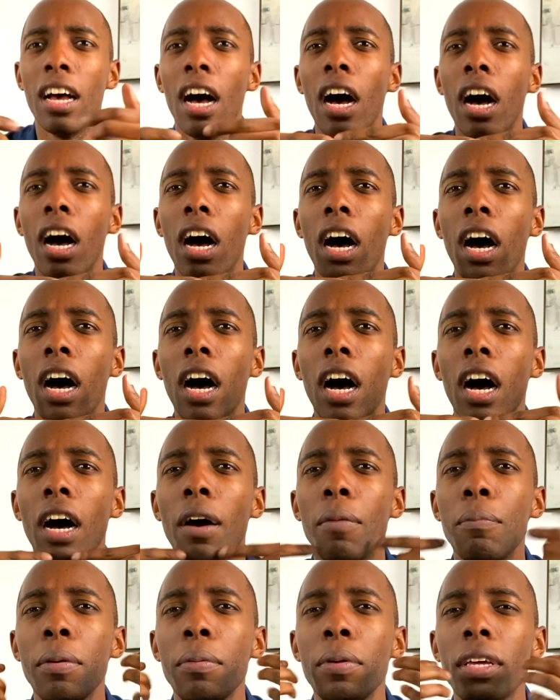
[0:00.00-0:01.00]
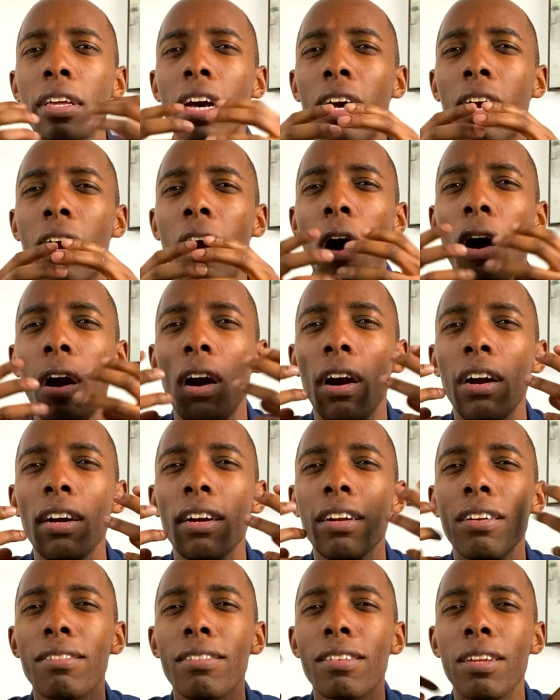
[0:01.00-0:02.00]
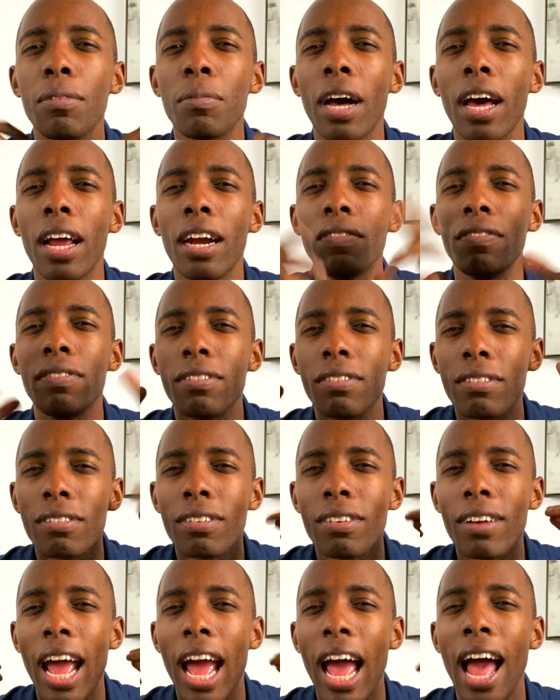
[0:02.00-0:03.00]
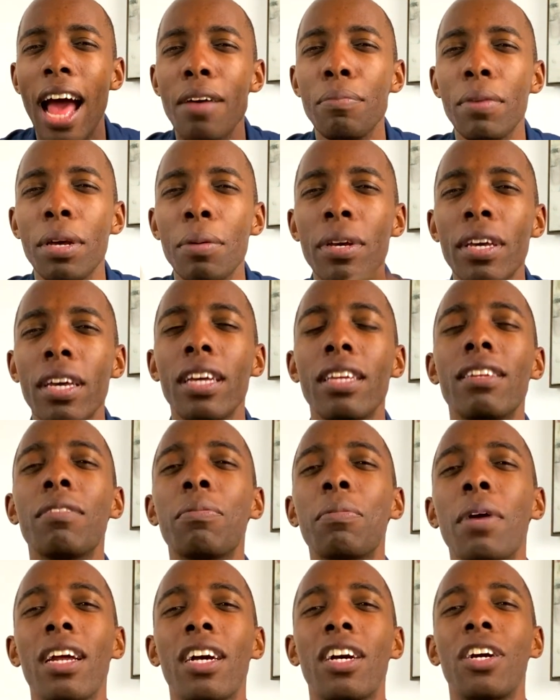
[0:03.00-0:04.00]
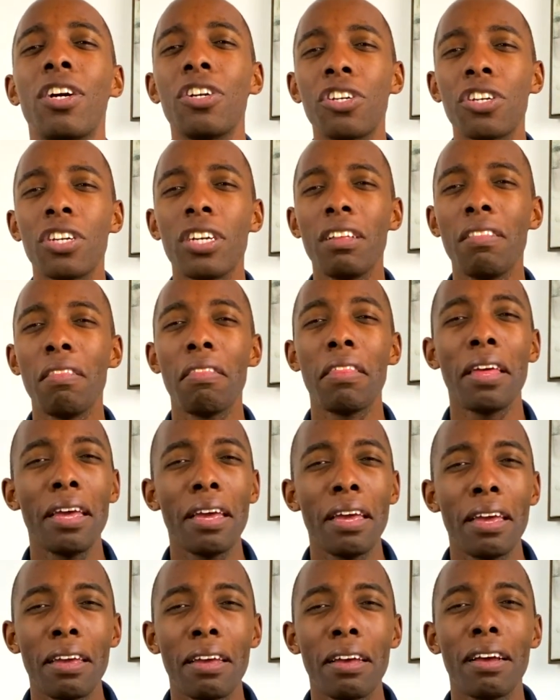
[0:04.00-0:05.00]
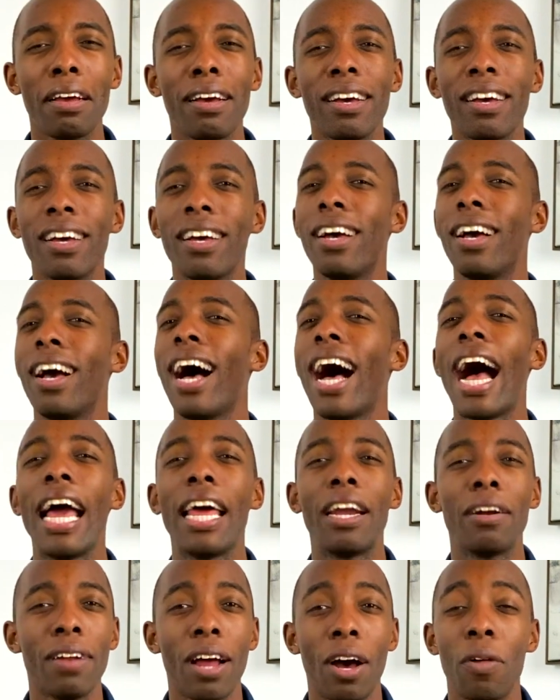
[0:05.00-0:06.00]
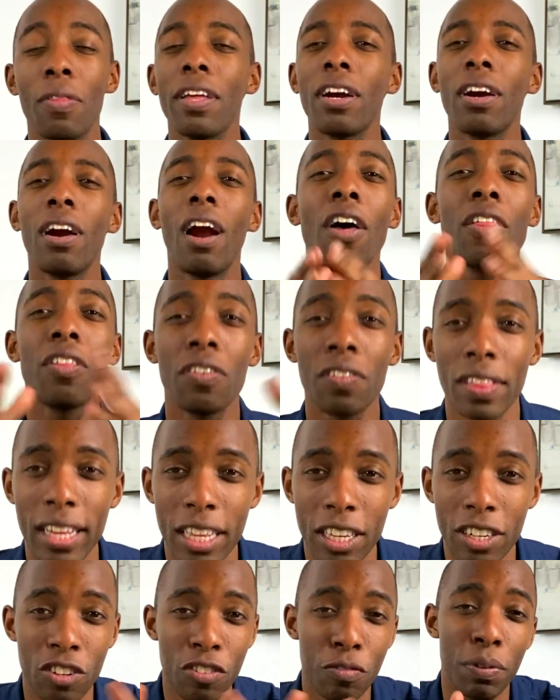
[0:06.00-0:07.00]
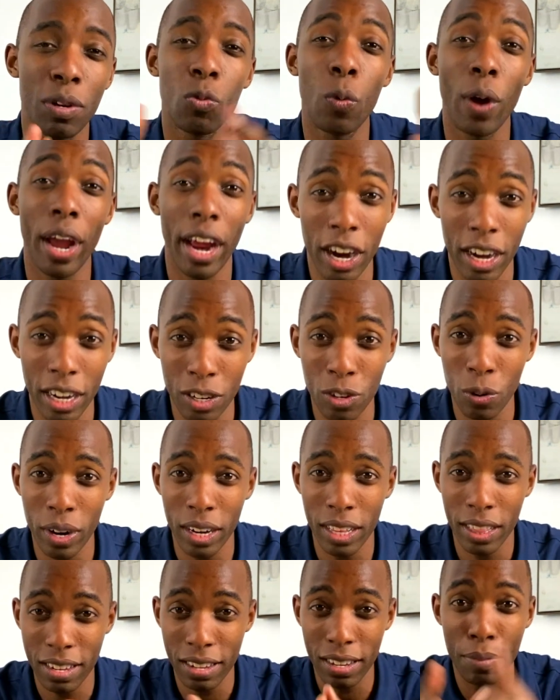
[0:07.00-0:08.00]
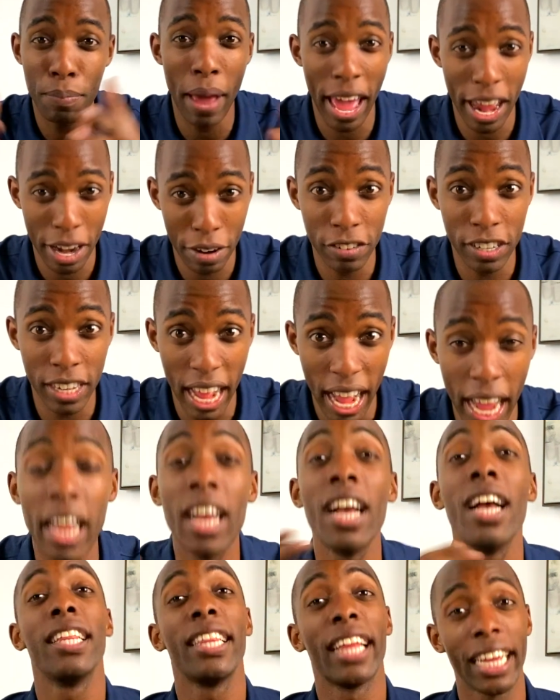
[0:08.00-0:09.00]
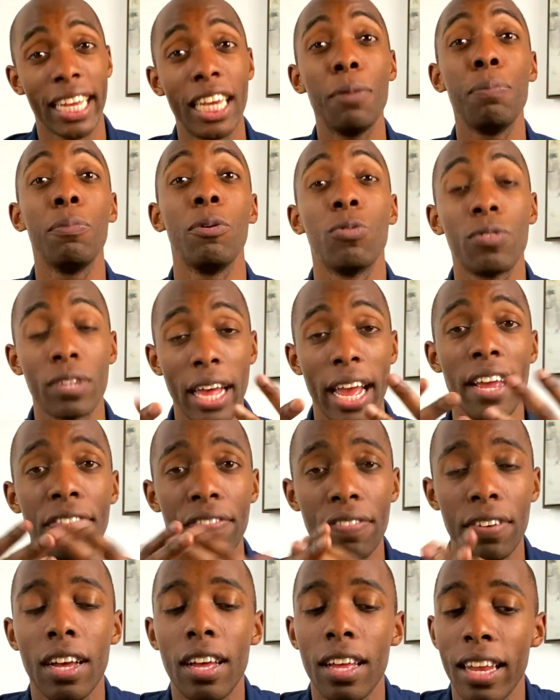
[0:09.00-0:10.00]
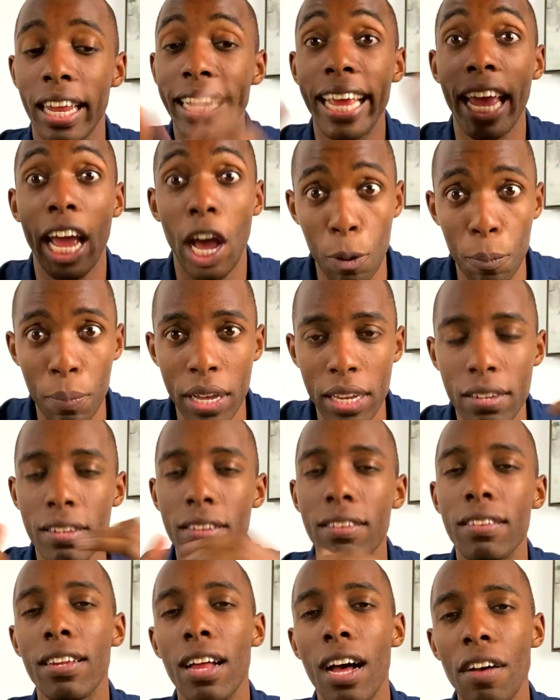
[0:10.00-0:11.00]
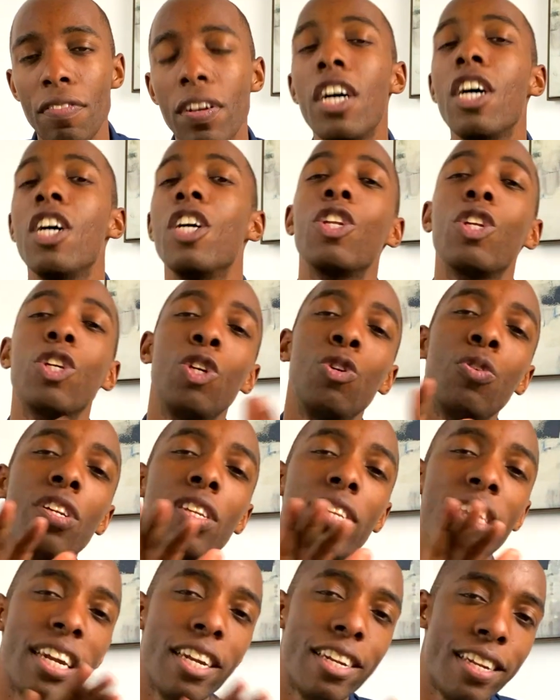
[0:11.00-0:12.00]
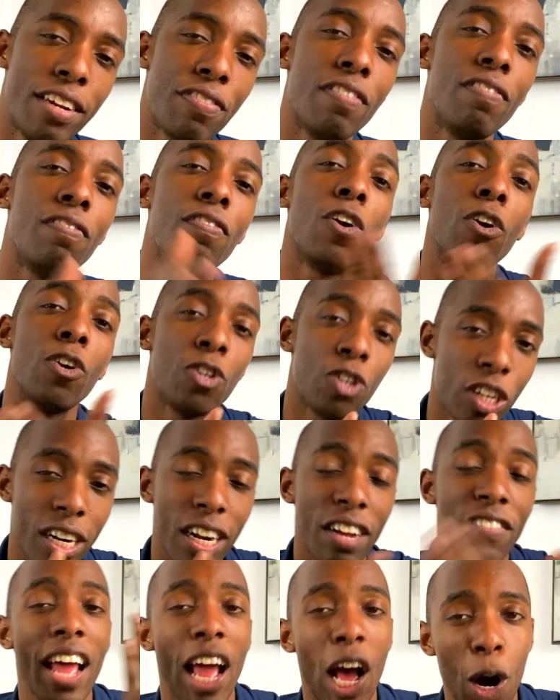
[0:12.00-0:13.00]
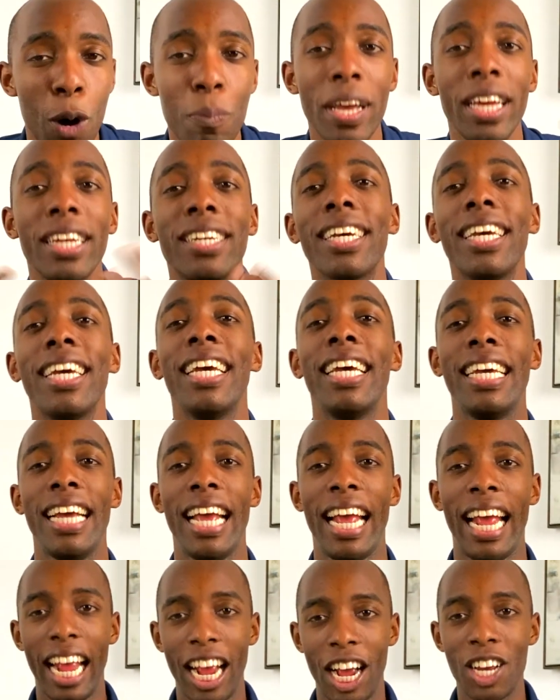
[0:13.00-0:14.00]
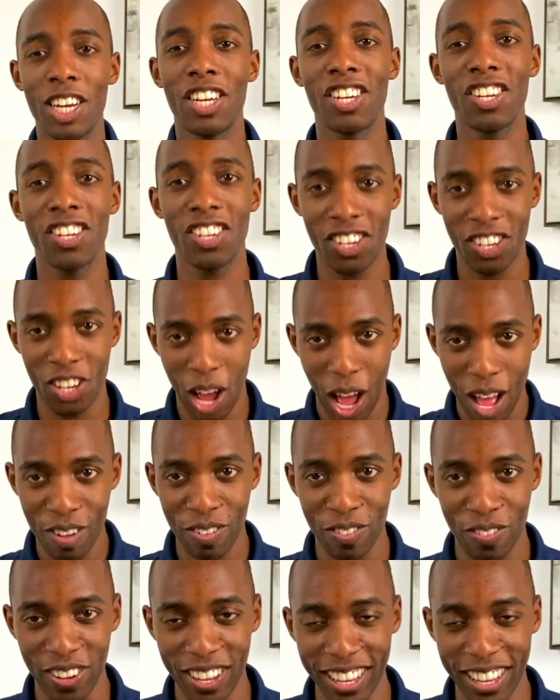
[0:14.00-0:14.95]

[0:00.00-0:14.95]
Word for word: uh, maybe a guard, some kind of hat, maybe in some kind of cushion thing. I don't know. There are other things you've been wearing during this combatives day that keep you safe, like helmets and stuff. So you just get a different version of helmet and stuff